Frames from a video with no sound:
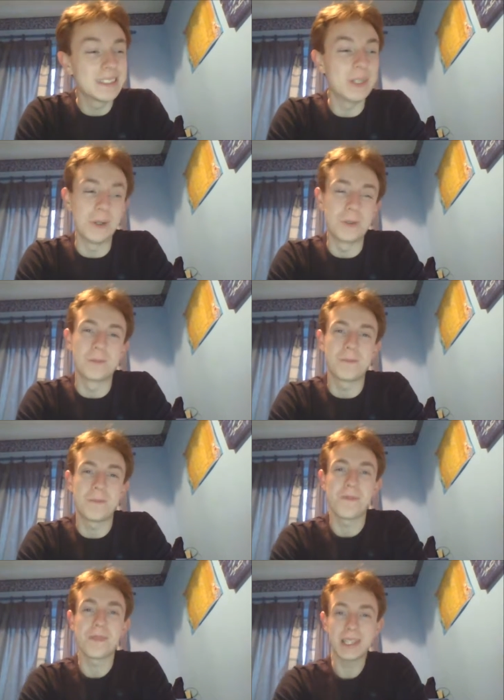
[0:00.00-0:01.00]
so,
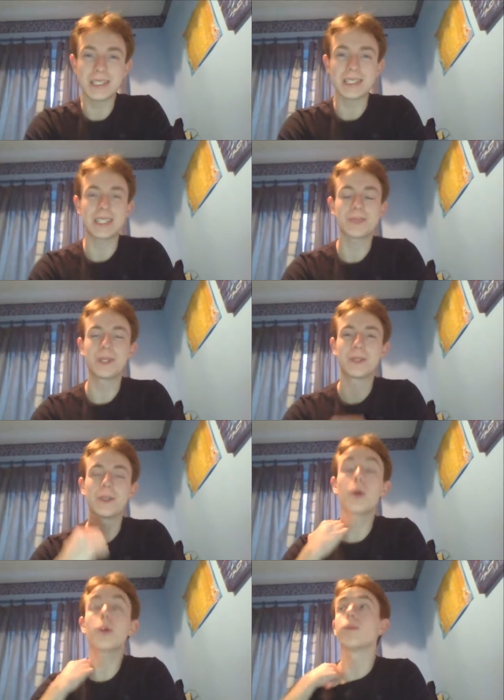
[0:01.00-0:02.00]
this has
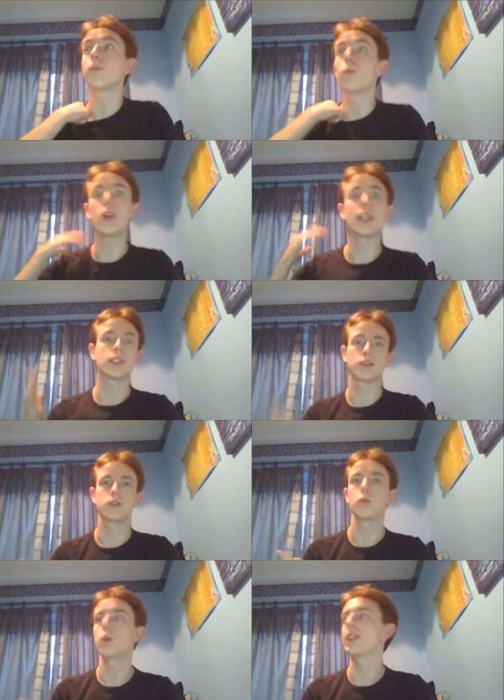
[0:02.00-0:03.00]
been. Oh, wait,
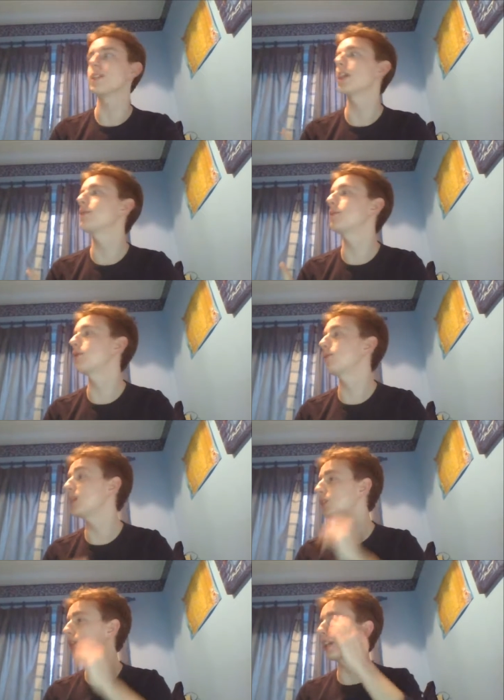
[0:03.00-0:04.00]
wait. I've
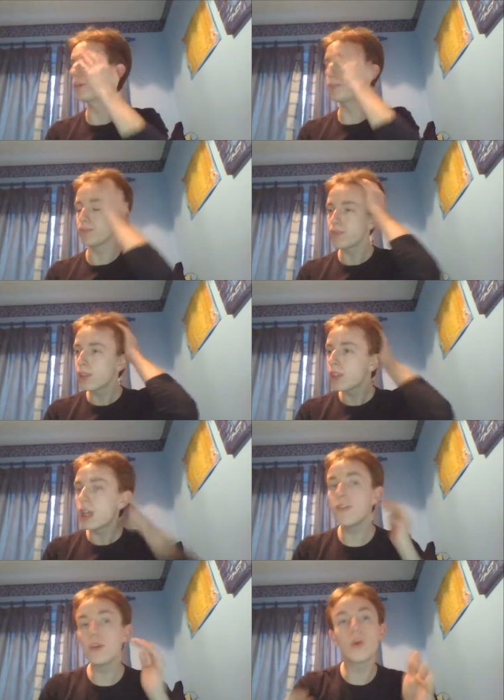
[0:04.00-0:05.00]
been trying
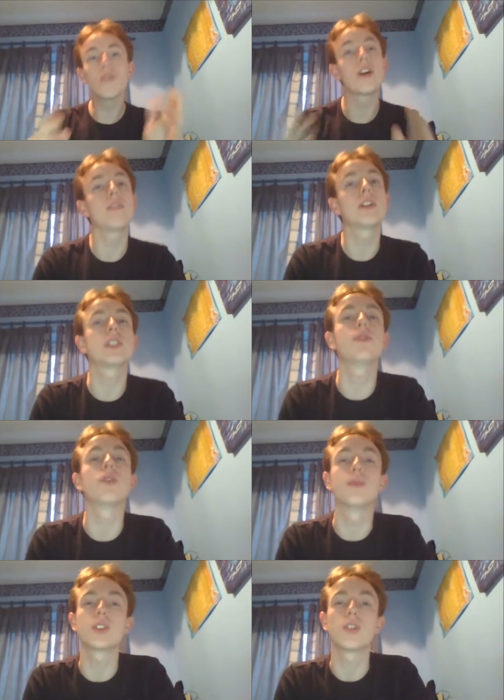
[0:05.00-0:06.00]
if you go on
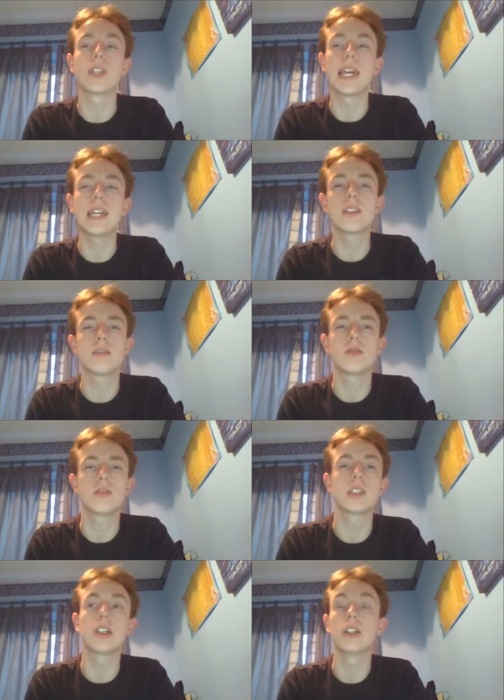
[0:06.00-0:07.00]
FinalFantasyForums.net,
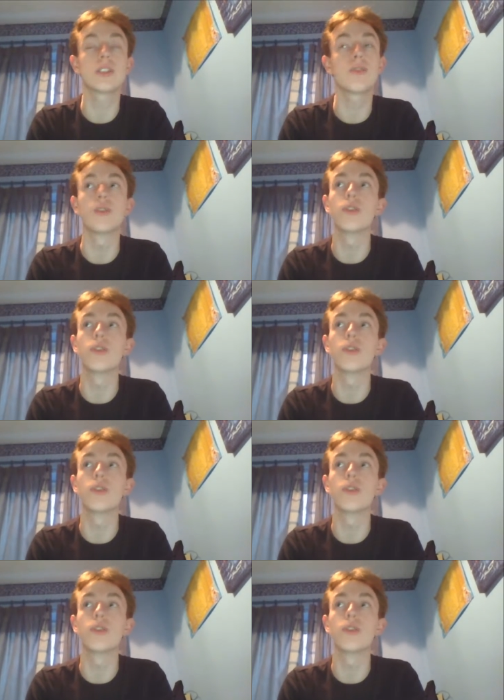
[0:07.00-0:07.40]
is a is a